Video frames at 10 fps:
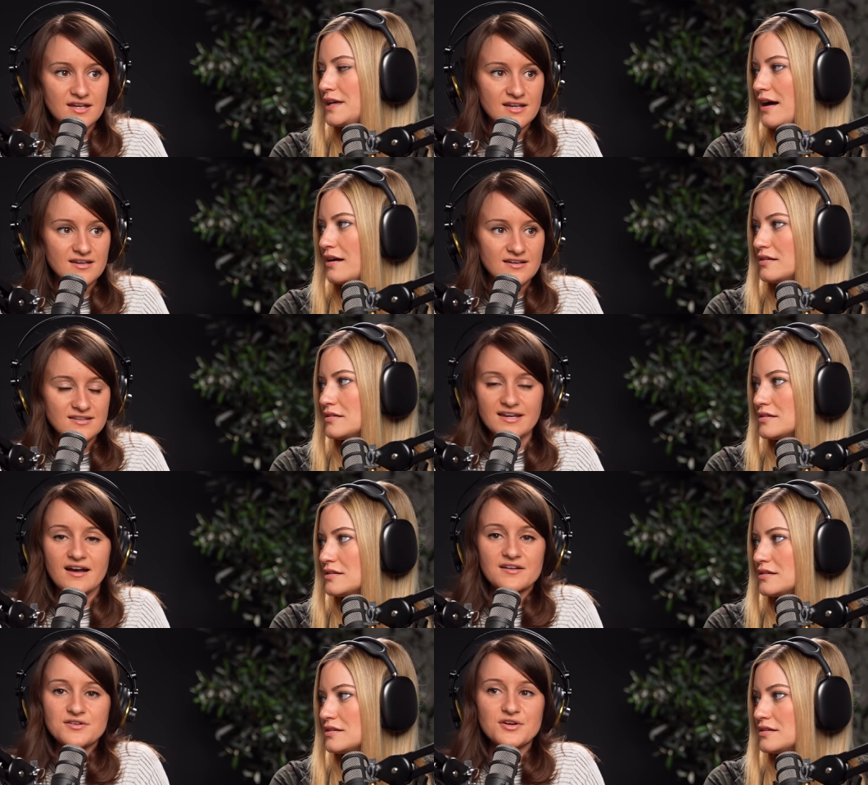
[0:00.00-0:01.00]
Speaker 1: Yeah.
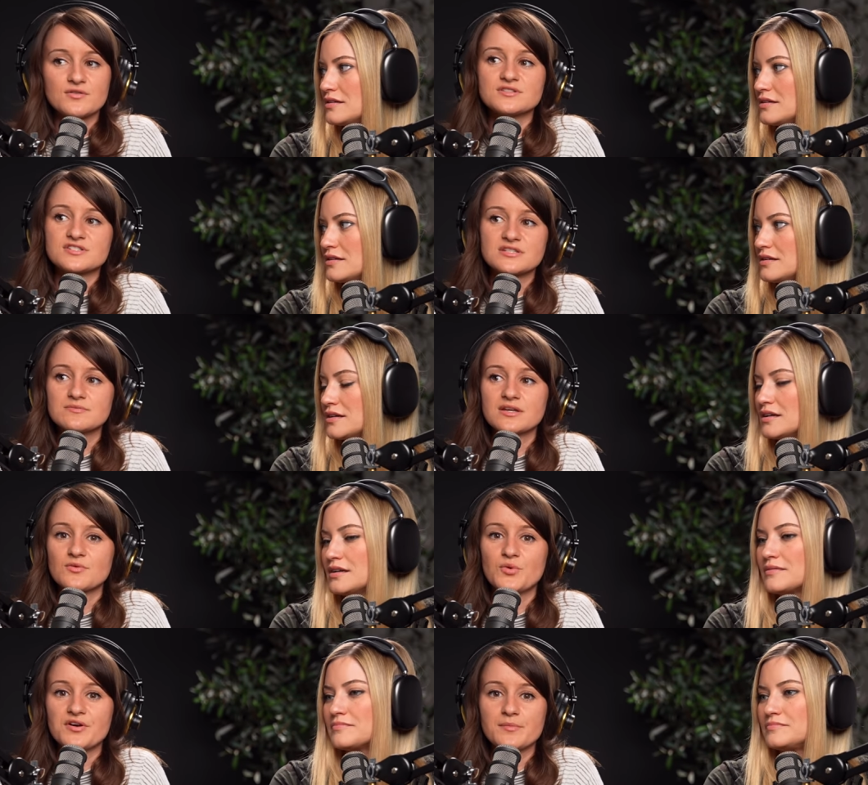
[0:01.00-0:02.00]
Yeah, I don't know. It's just
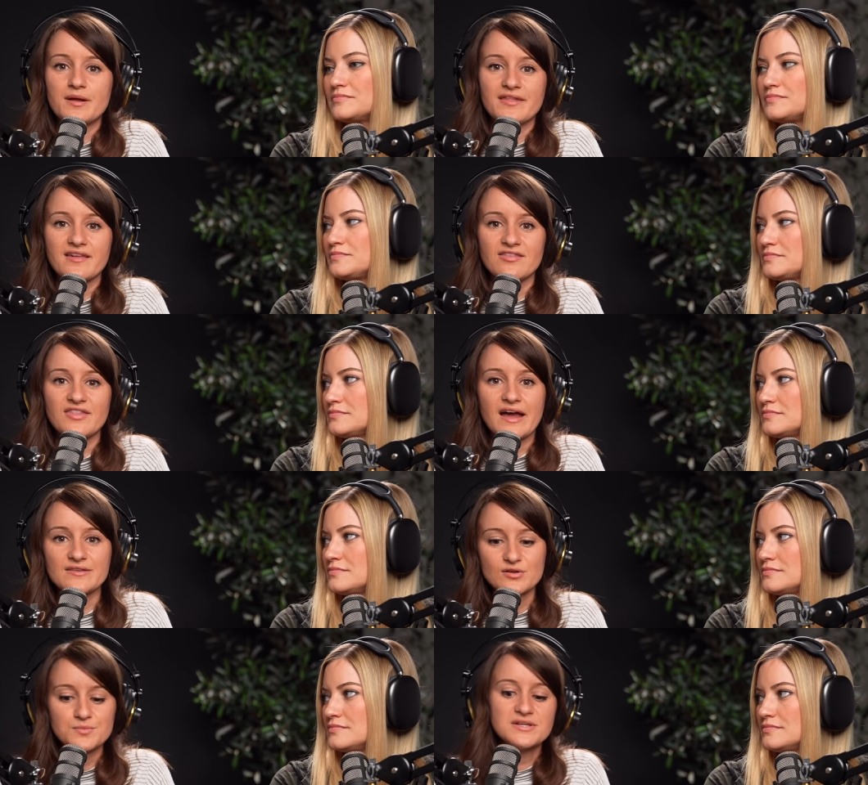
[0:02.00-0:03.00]
something weird about like that
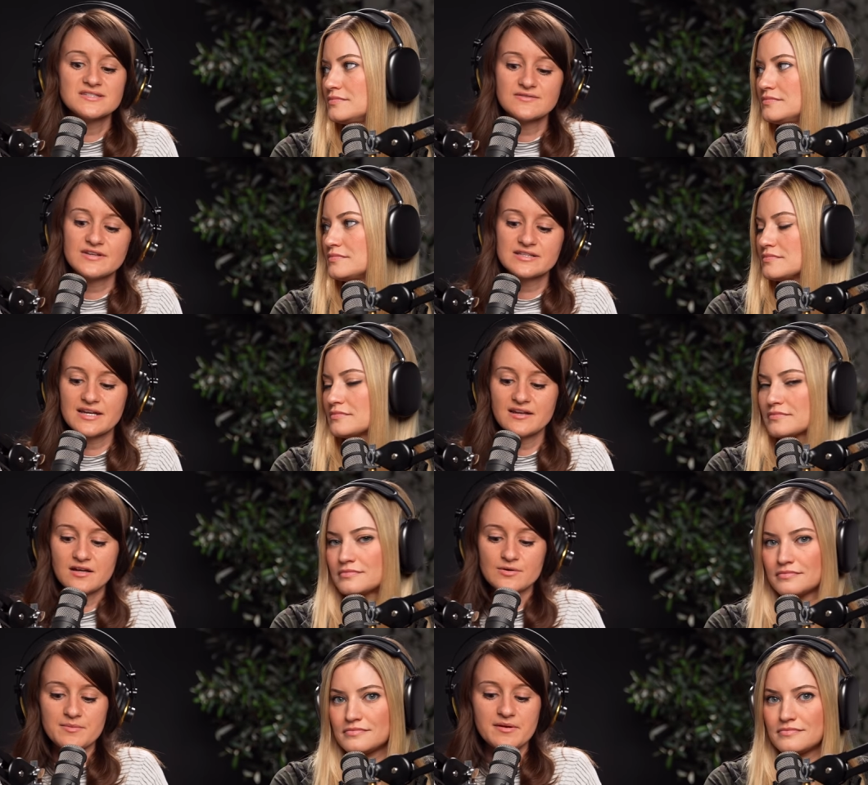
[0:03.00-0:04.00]
little piece of like letting
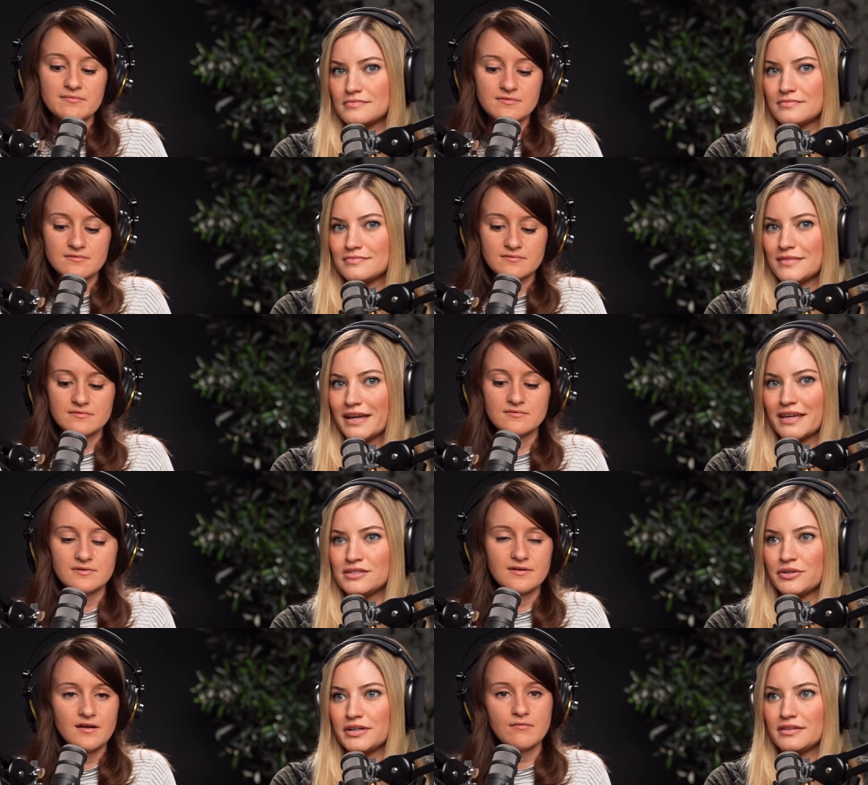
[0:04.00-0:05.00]
go. I'm like mm, I can't
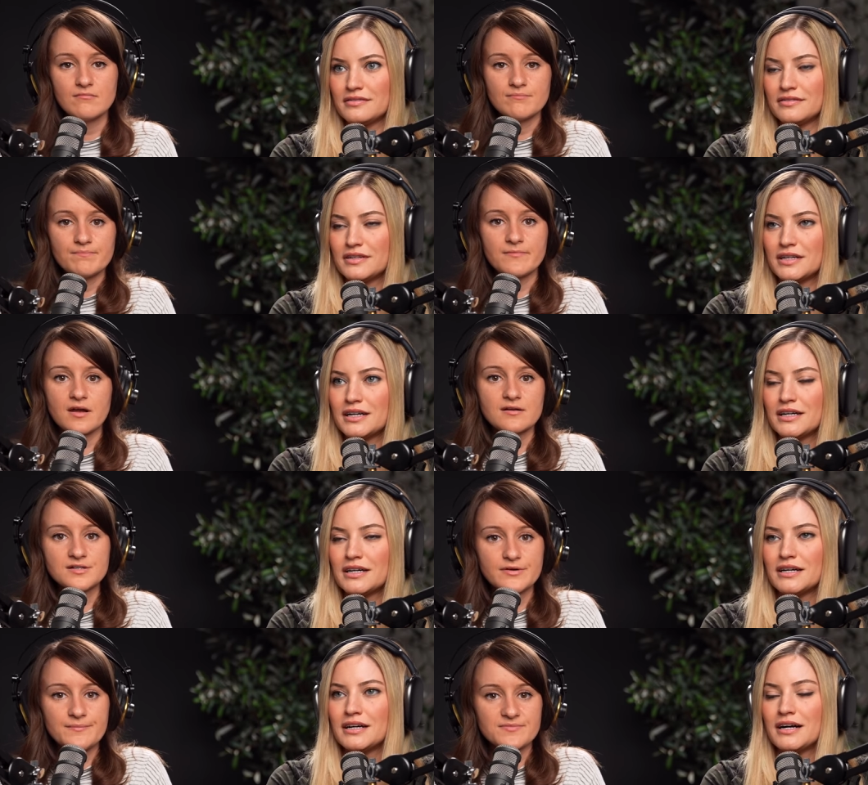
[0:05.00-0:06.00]
do it. Nope
Speaker 2: not gonna
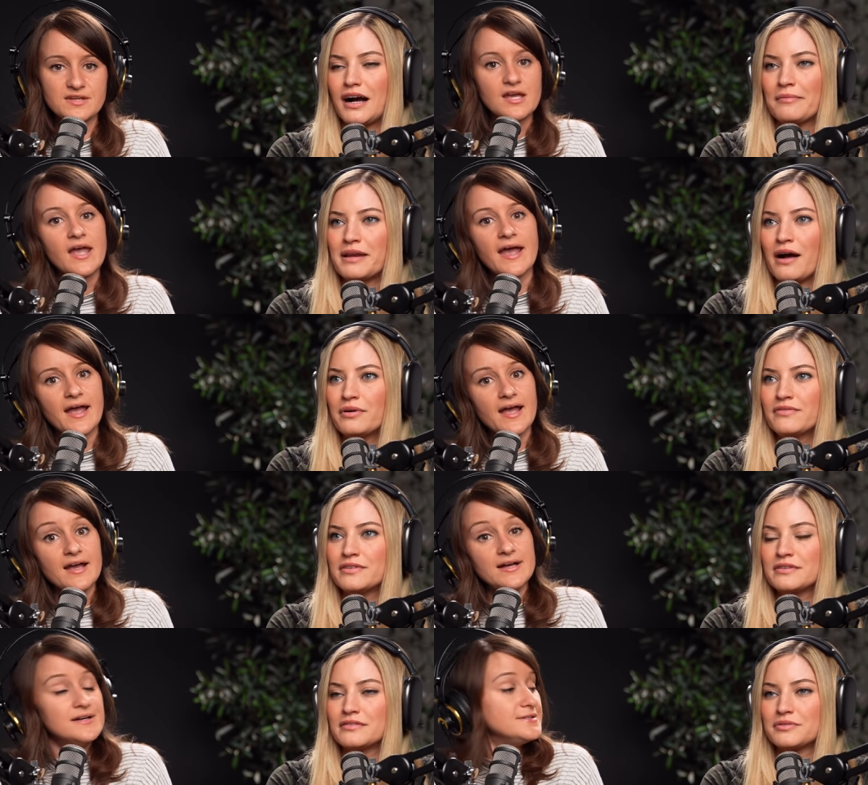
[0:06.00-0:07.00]
do it. I mean, I'll
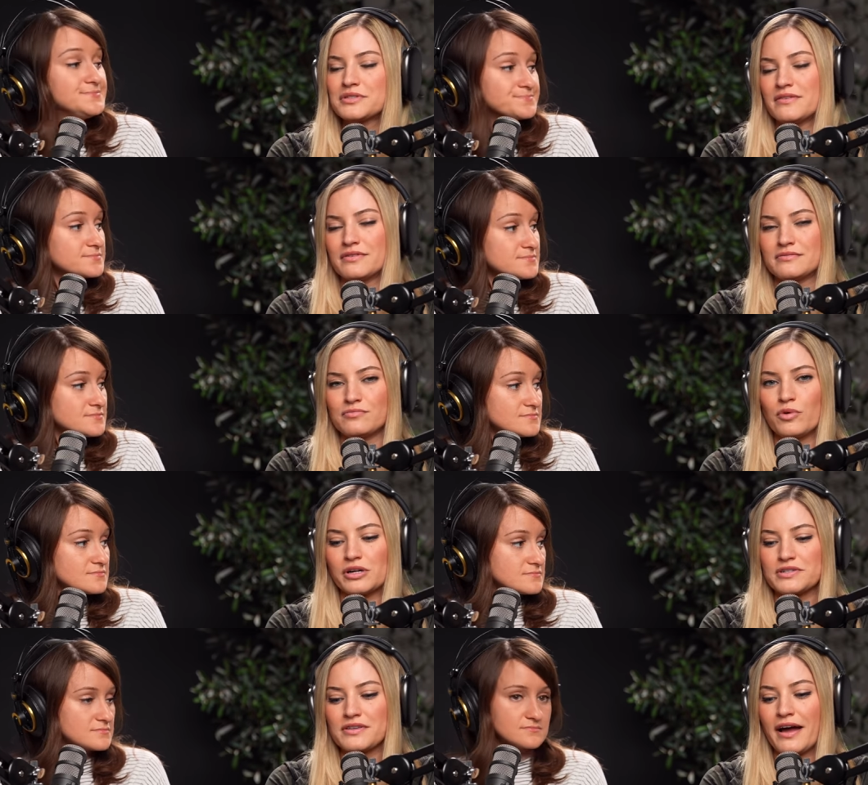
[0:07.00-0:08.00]
even well, it's even
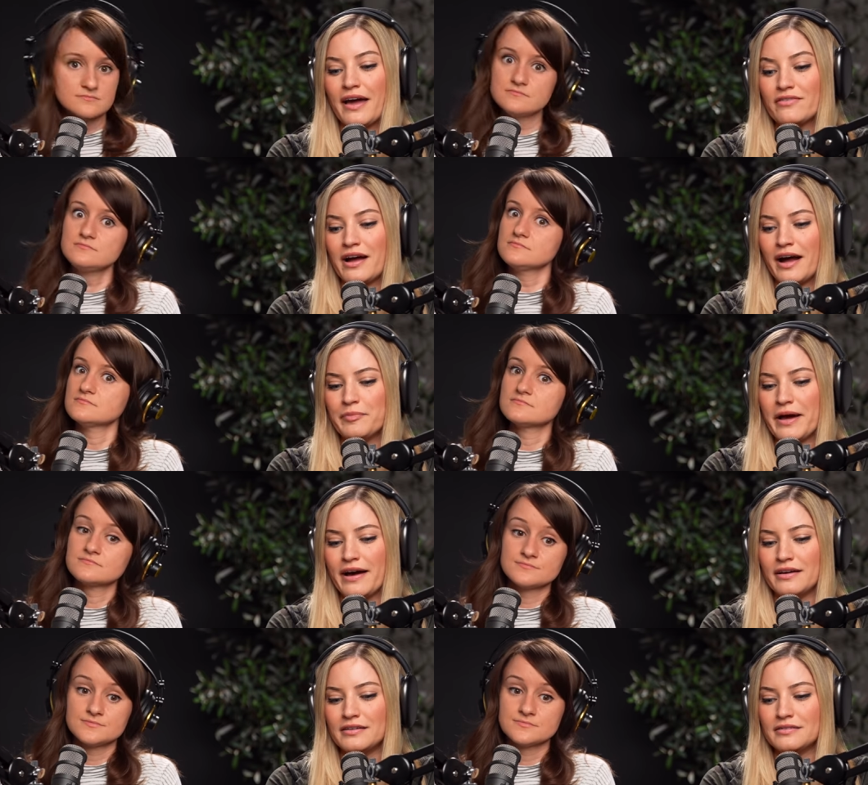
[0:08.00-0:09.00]
worse. I have an
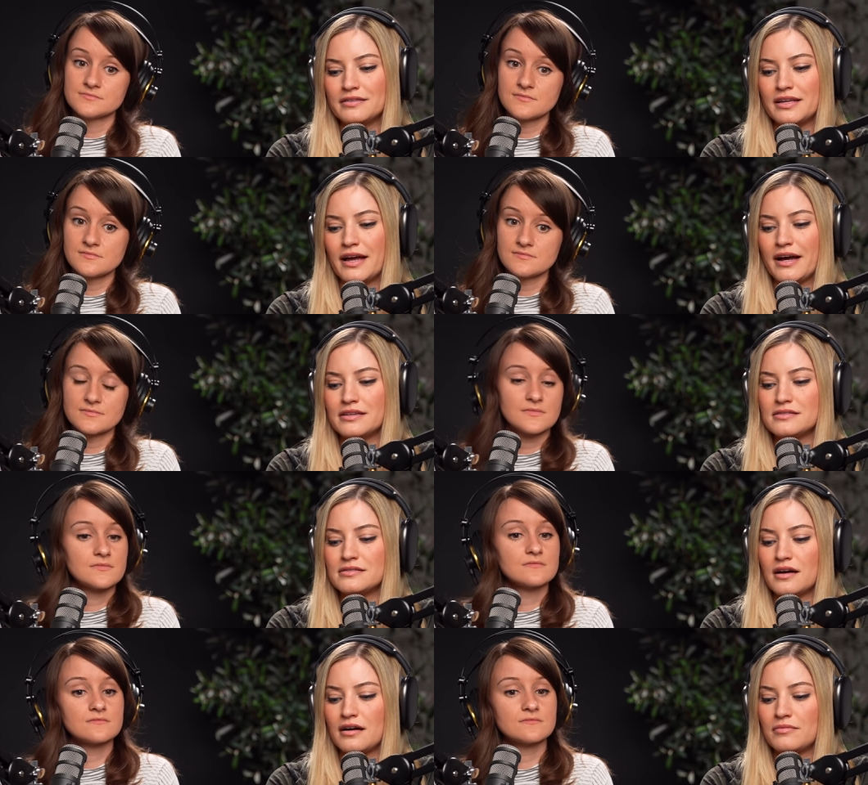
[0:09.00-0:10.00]
iPad that
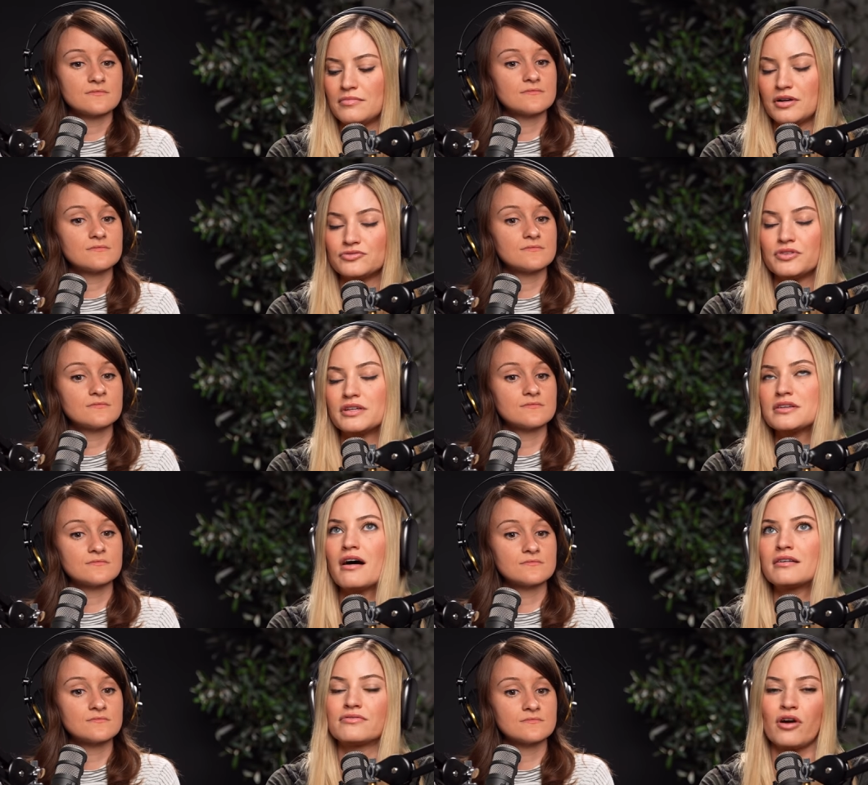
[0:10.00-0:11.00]
has um, a, a, ton of